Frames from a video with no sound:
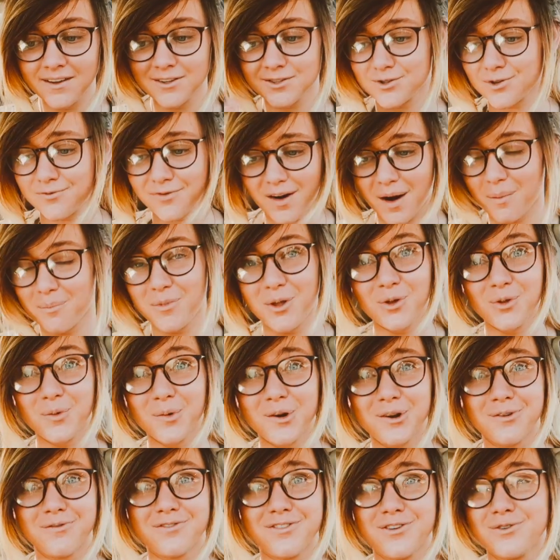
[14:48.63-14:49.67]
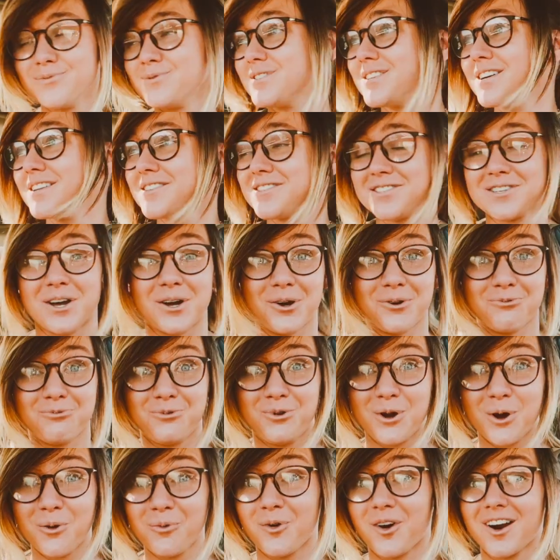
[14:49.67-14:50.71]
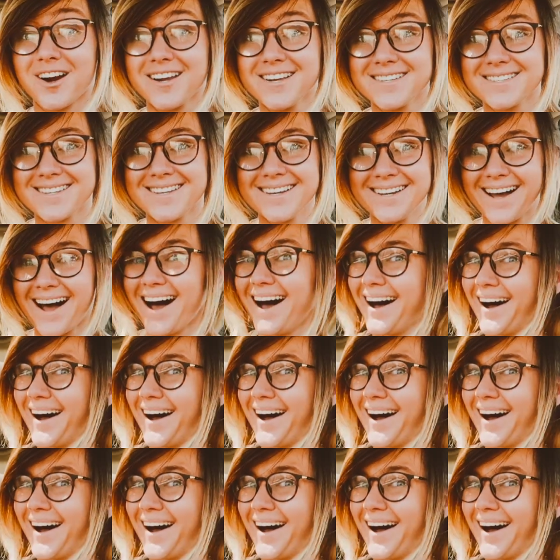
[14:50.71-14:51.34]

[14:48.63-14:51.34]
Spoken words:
So far I'm the only one who've used it, so no worries.